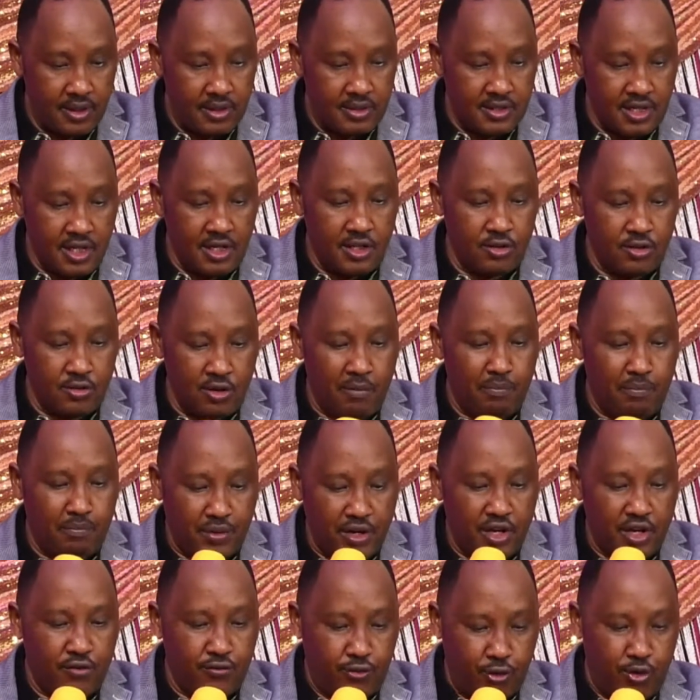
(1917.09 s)
Telling you, I'm
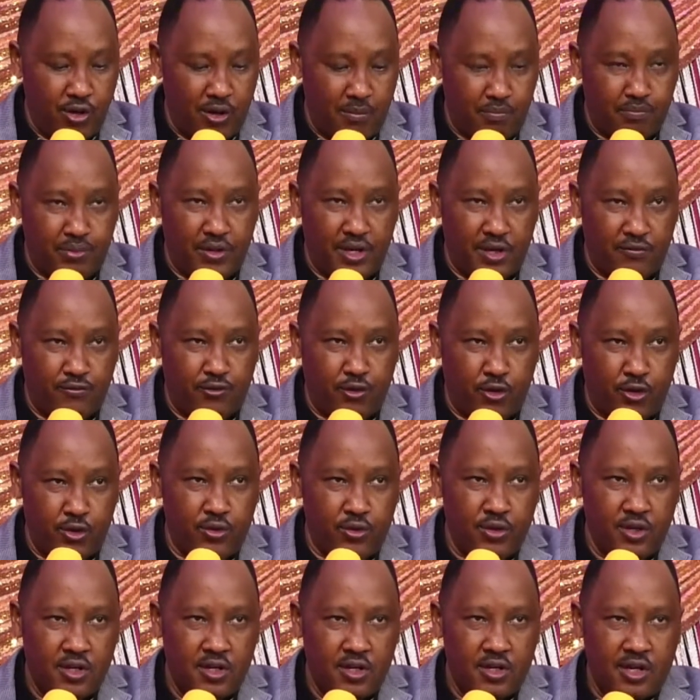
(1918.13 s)
praying for you, I'm praying for
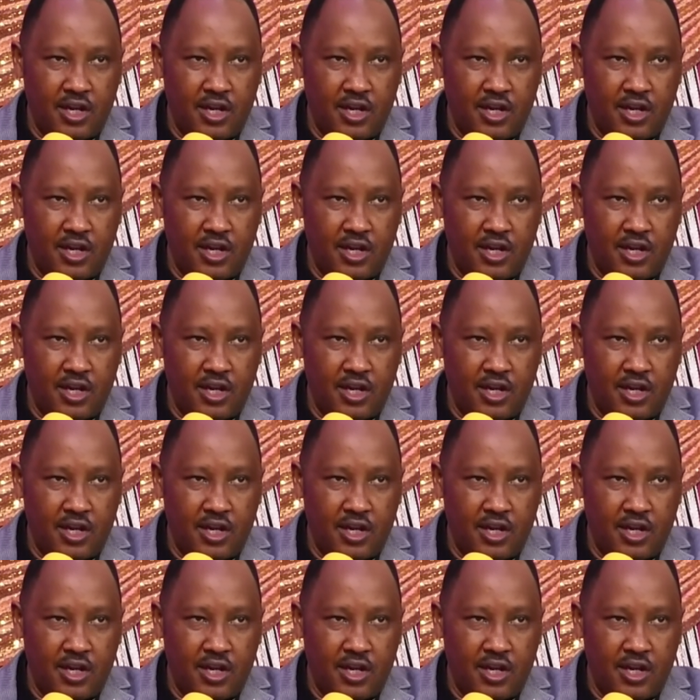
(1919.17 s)
you.